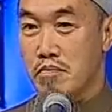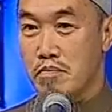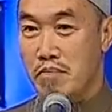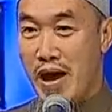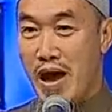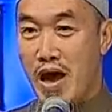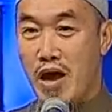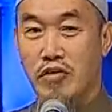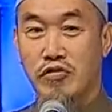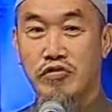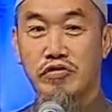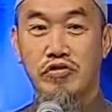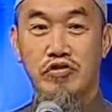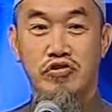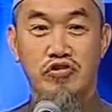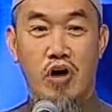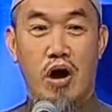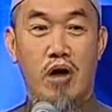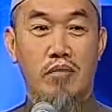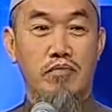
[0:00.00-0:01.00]
The
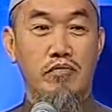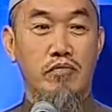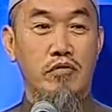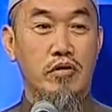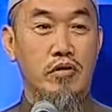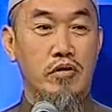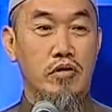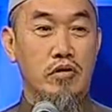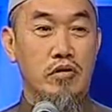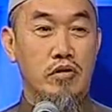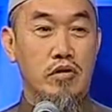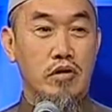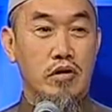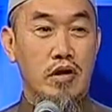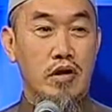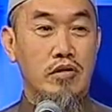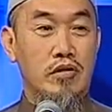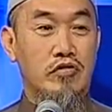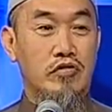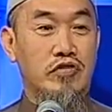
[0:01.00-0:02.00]
best job
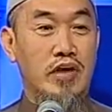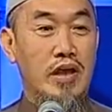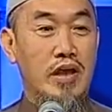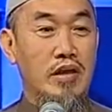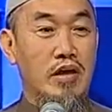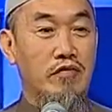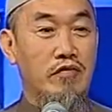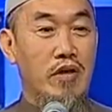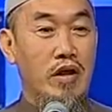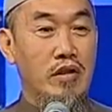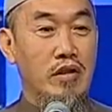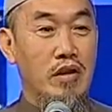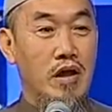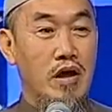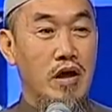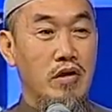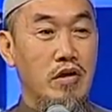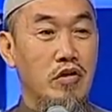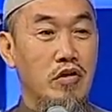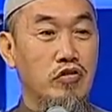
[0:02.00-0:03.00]
in the sight of
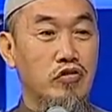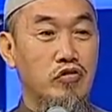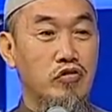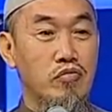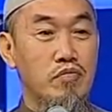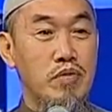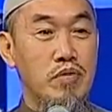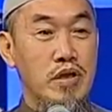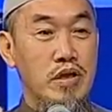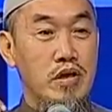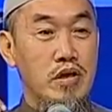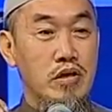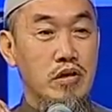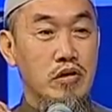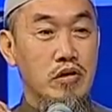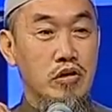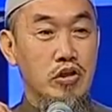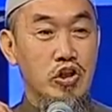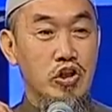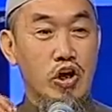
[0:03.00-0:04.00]
Allah is to
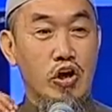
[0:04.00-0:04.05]
be